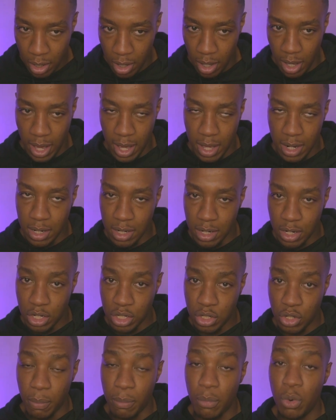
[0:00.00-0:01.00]
And
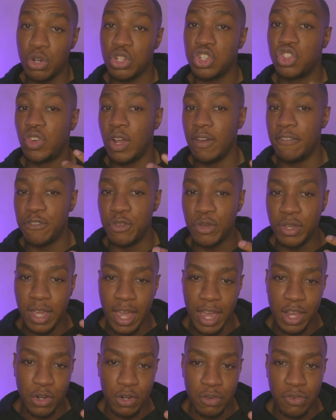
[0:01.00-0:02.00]
the more strength you
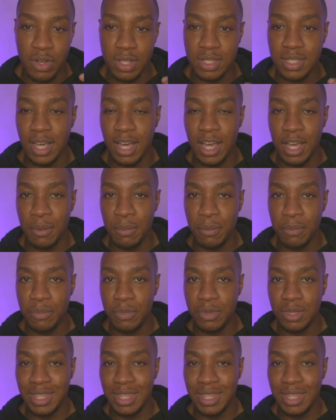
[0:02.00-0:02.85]
gain over time,